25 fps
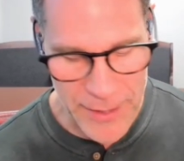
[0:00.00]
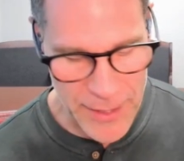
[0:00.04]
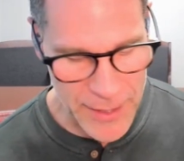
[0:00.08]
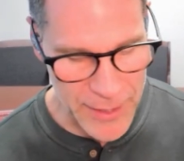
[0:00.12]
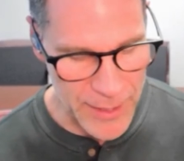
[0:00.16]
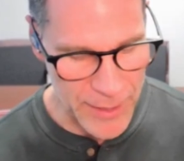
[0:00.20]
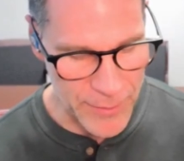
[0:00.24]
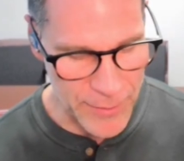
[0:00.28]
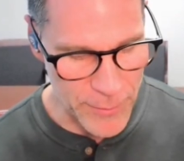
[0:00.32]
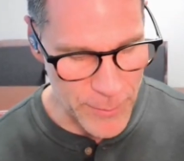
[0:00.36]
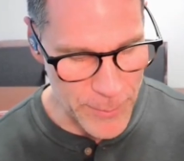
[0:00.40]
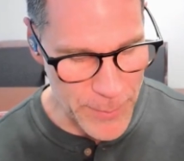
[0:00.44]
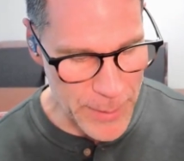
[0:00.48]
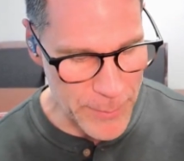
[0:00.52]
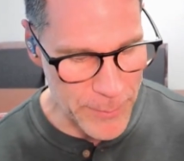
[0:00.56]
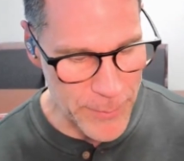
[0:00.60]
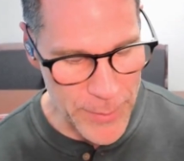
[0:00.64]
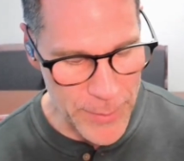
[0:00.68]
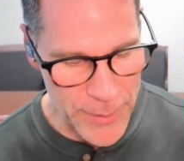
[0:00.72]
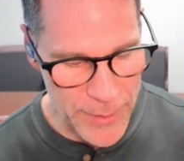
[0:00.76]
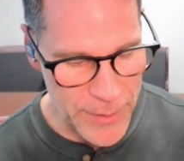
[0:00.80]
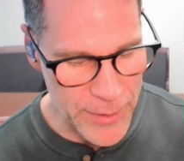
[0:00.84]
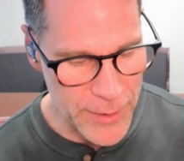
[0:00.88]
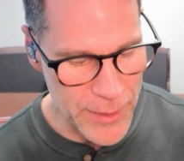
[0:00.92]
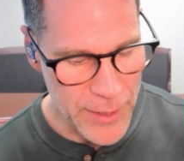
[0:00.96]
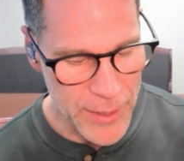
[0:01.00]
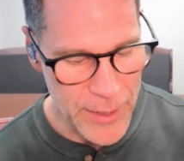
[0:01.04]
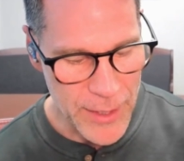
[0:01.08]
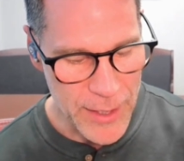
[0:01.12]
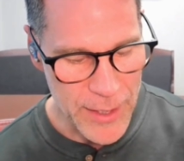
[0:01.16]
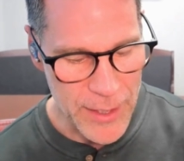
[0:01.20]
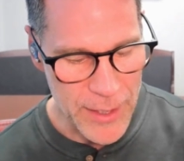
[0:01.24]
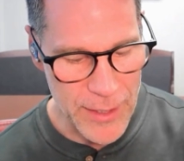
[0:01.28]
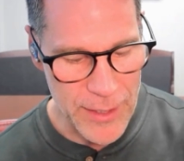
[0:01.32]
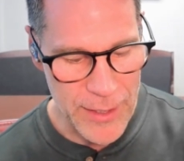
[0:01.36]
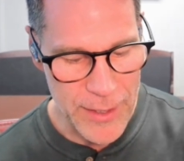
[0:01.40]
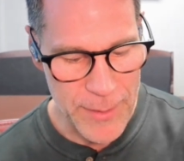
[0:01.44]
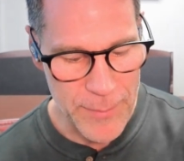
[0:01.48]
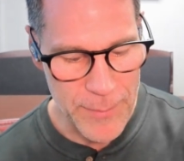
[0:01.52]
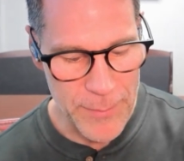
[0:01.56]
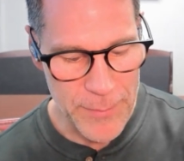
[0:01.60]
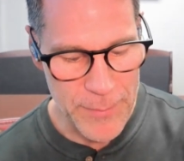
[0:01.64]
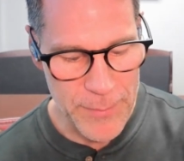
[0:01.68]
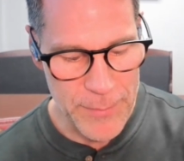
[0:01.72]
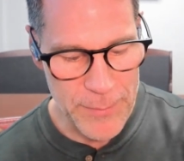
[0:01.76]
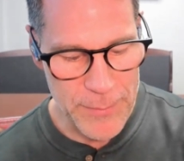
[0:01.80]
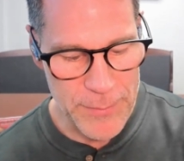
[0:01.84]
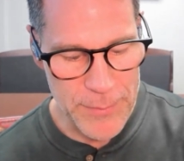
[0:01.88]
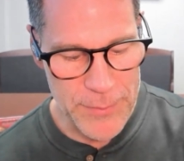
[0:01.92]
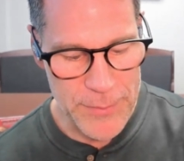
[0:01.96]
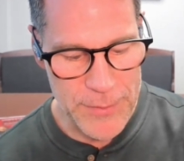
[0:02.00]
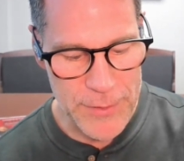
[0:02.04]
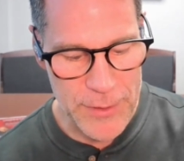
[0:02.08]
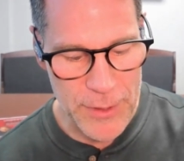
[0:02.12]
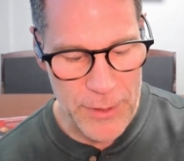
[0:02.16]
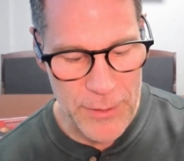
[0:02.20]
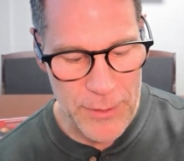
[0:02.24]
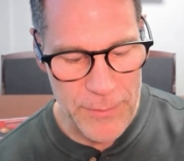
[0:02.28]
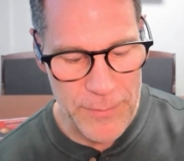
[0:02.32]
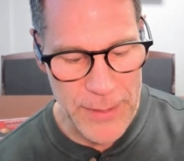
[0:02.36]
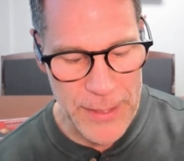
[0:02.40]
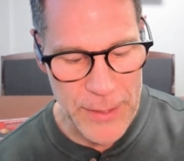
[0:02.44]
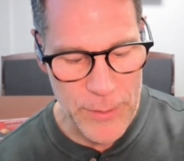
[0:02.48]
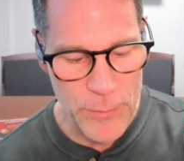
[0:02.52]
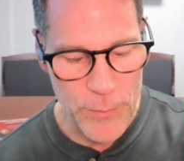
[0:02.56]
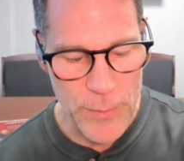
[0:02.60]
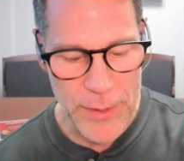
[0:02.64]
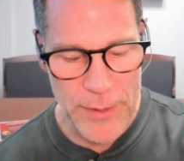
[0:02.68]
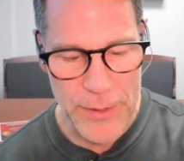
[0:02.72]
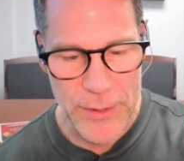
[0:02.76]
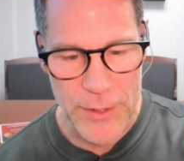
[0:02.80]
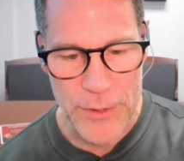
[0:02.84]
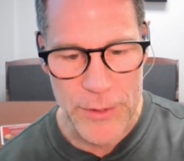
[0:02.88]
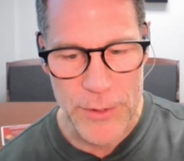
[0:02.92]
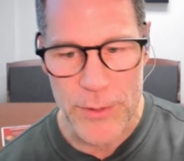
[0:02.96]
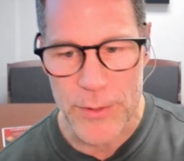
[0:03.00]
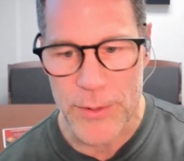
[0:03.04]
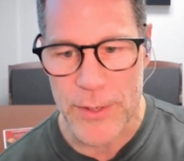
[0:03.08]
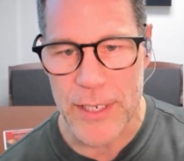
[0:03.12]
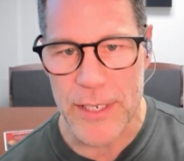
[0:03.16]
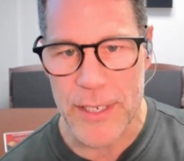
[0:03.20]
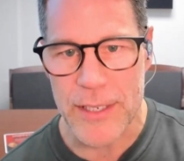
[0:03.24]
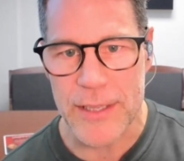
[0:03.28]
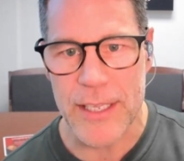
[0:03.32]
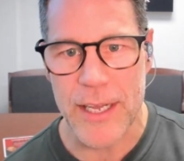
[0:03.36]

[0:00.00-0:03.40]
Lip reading: And I remember serving with the unit